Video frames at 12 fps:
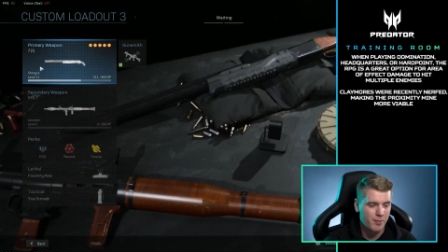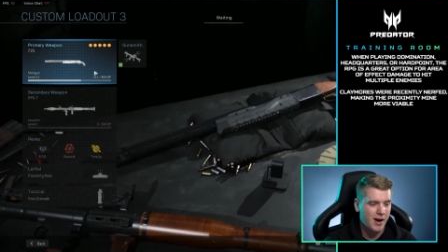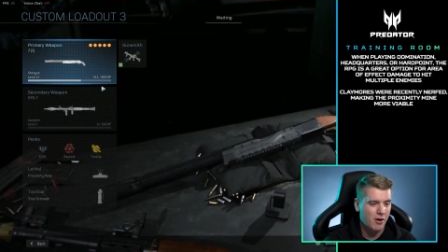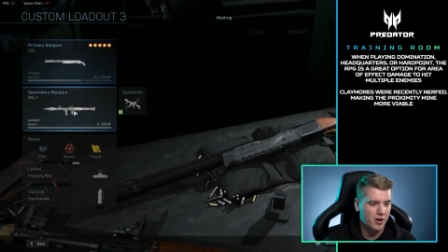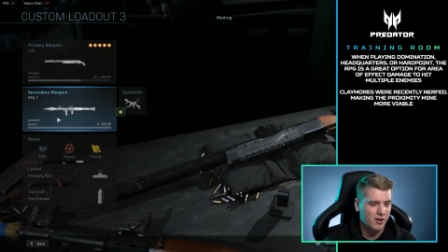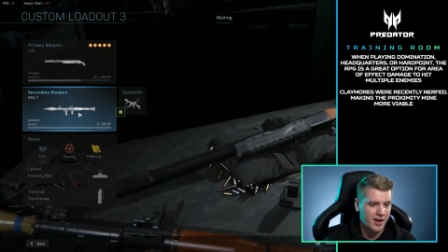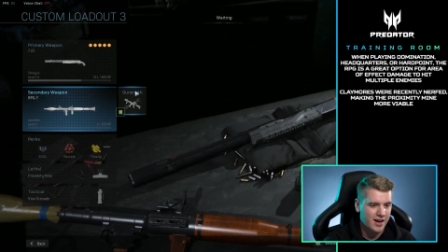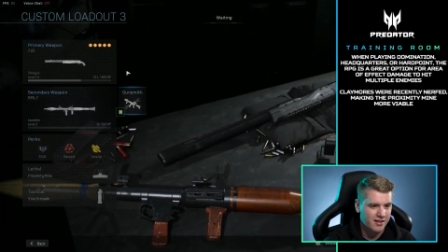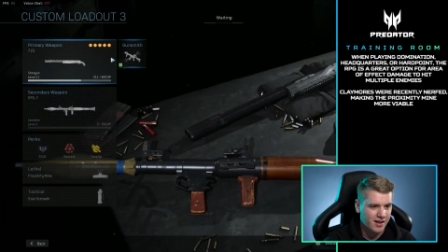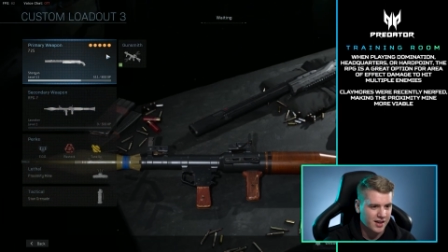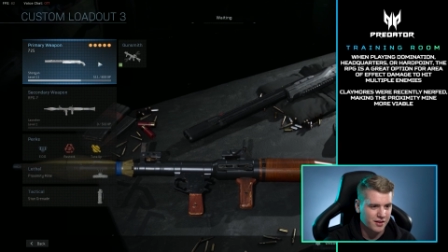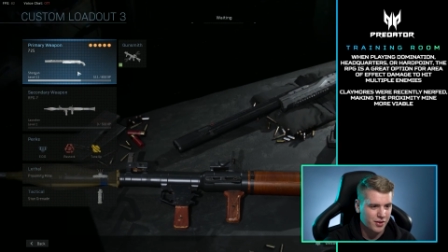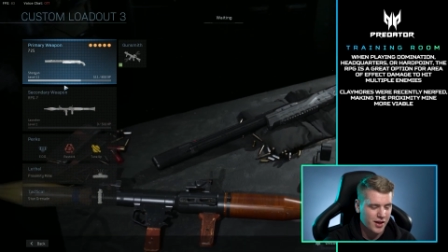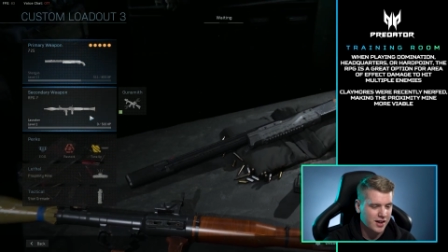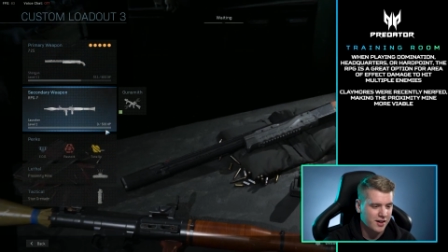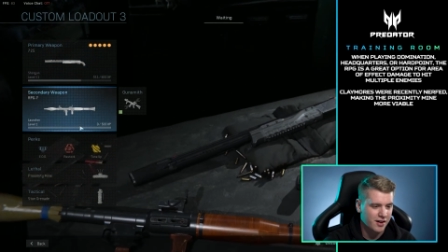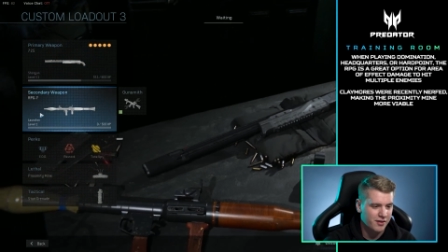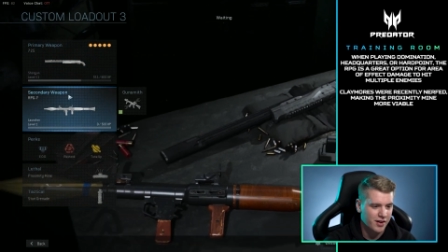overpowered class I could
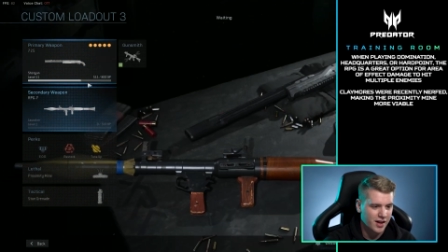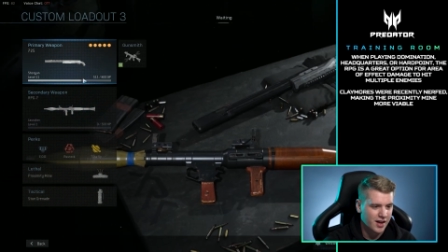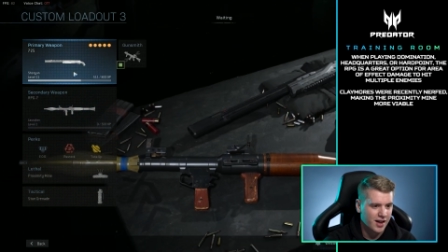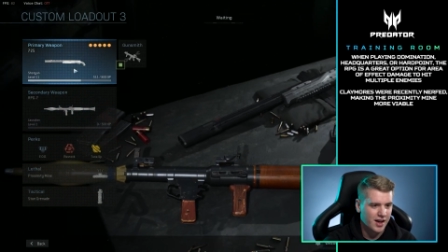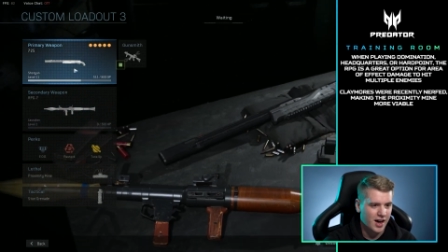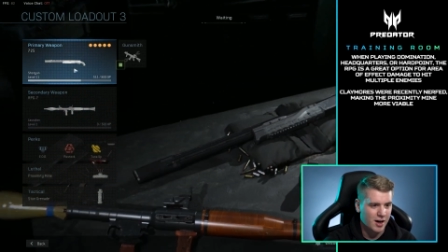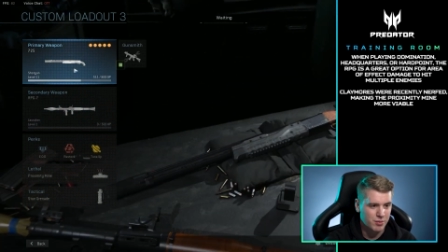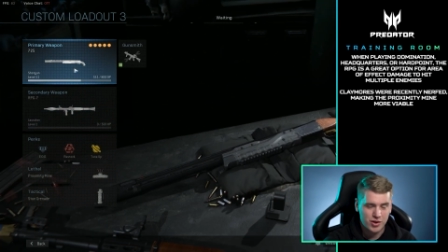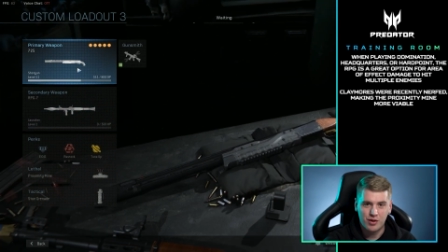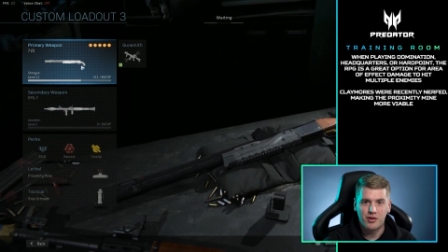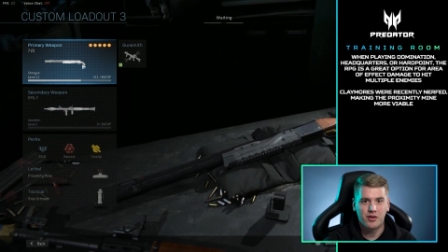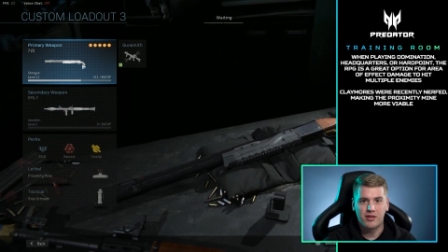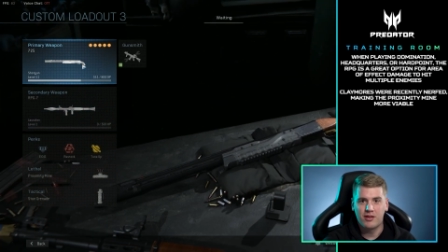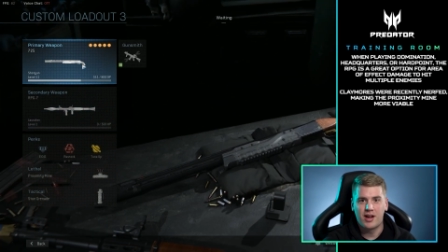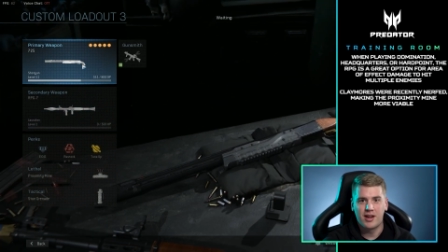think of. I'm sure there's a